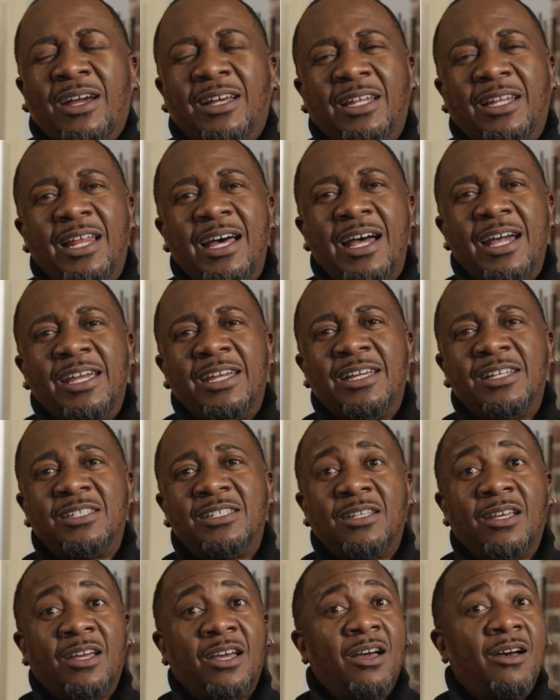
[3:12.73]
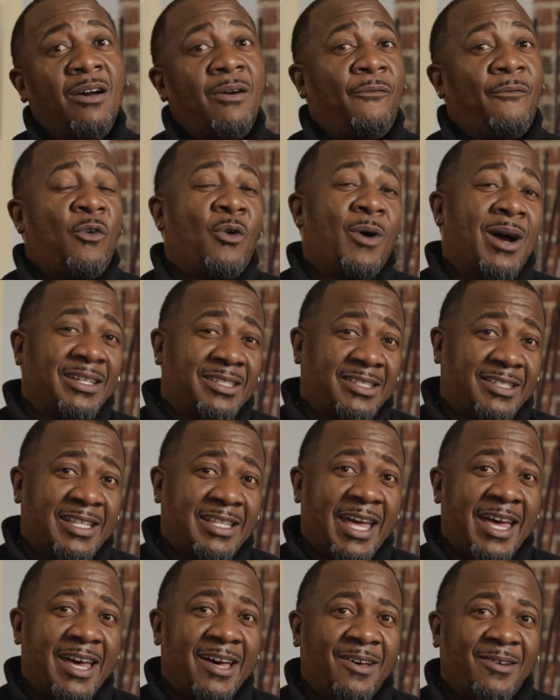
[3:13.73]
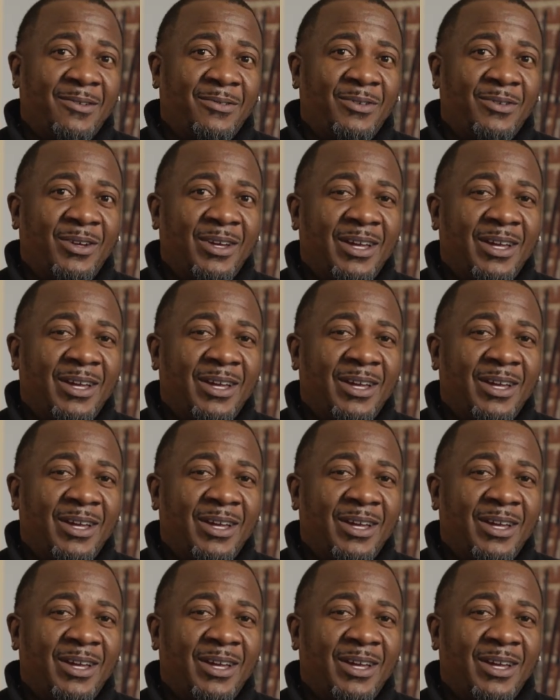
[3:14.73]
clients, for our staff,